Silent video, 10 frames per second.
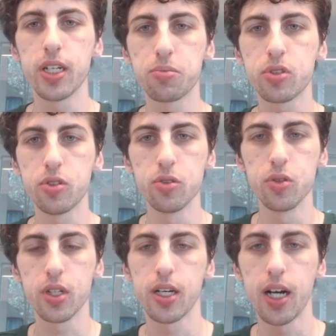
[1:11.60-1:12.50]
able
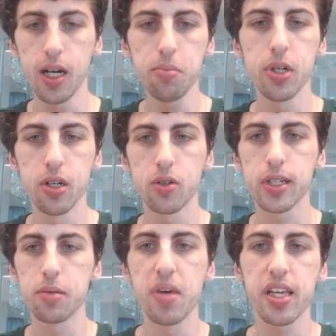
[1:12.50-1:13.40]
to combo
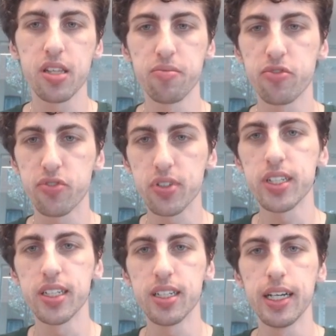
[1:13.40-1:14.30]
and make them
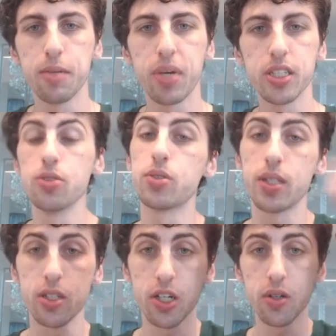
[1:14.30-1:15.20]
free by
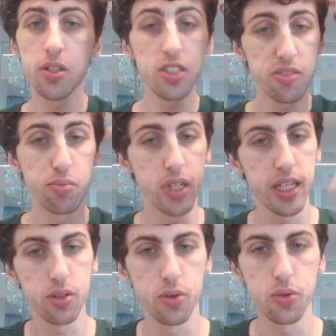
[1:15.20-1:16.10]
using Courage of
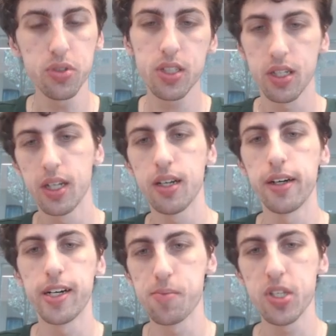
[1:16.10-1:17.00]
Bladehold.
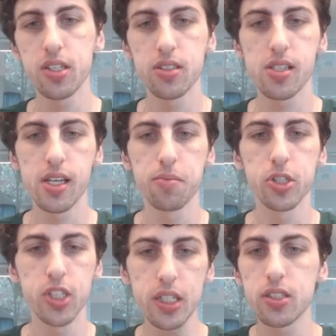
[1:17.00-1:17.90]
This is a
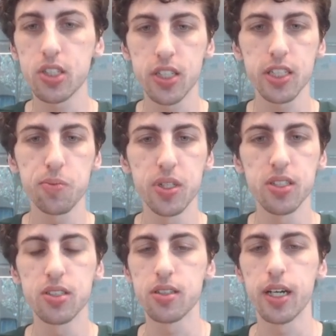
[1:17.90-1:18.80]
majestic chess
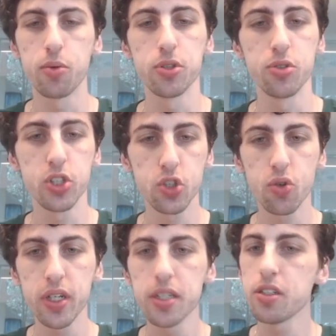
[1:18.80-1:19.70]
piece that when you
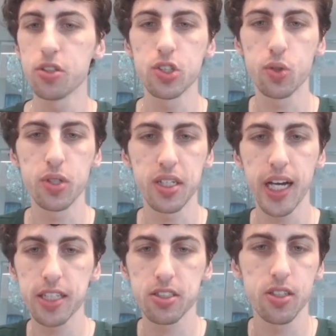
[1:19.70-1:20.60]
destroy it, your sword
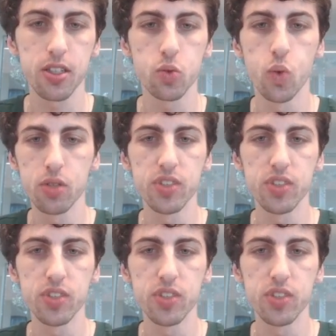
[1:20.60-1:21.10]
attacks cost 1